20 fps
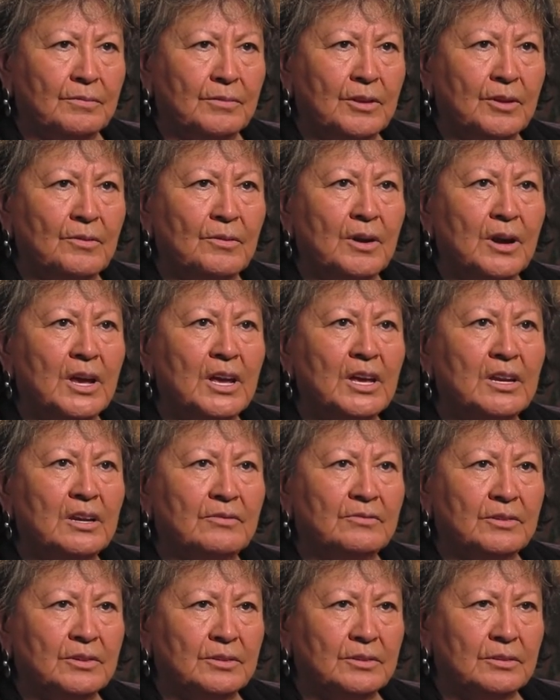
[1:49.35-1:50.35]
There were eight
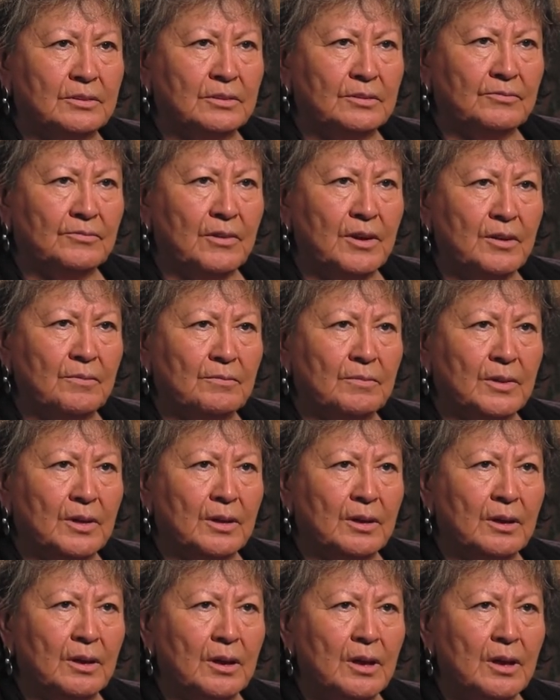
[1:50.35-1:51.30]
of us in the family.